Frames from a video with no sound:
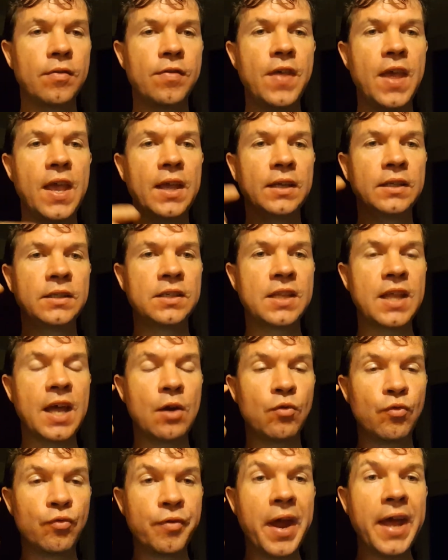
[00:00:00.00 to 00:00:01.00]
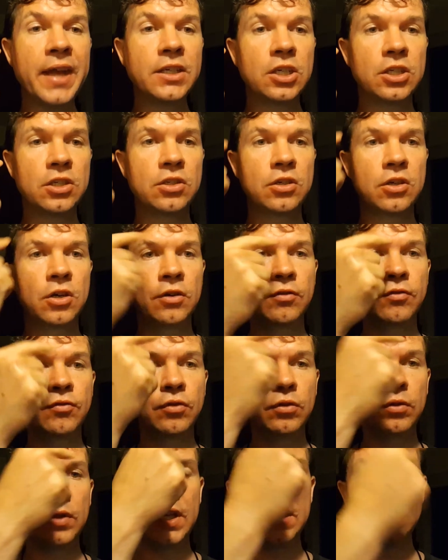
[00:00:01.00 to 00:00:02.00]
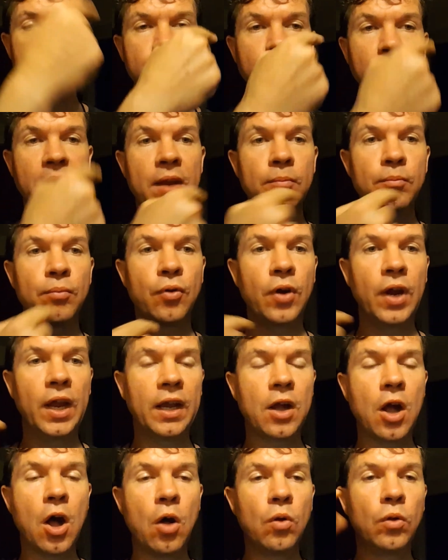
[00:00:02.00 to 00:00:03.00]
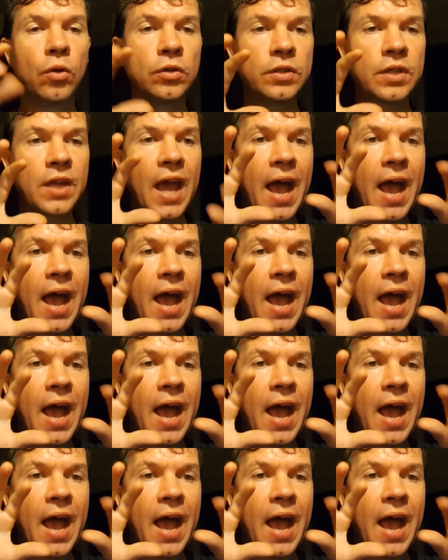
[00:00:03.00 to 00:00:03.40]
things that register through these pinprick holes